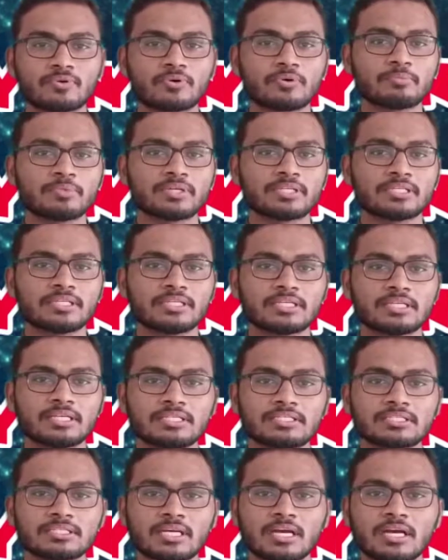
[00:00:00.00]
raw
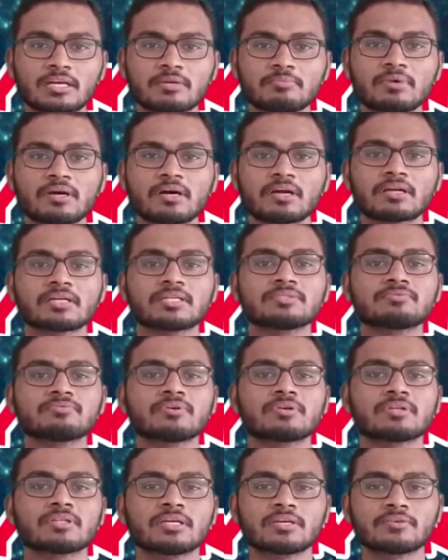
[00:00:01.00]
materials and markets
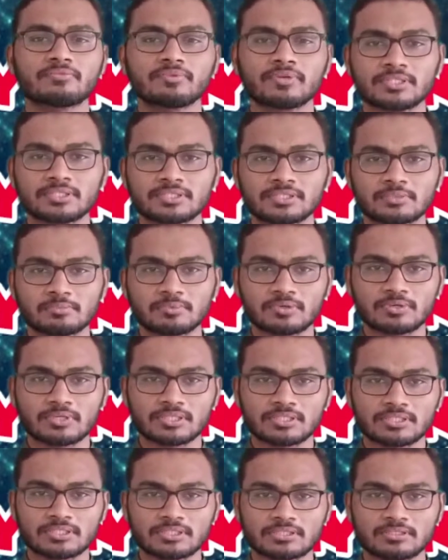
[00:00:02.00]
for their finished
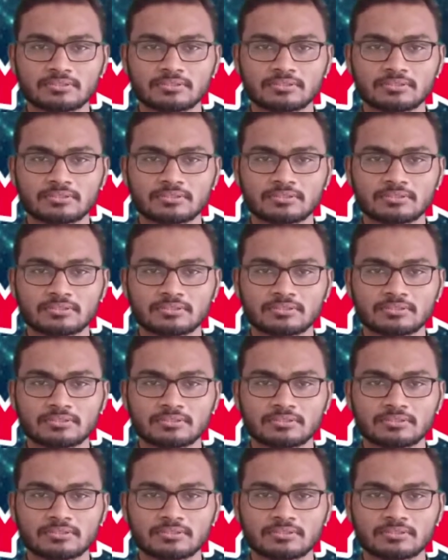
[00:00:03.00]
products.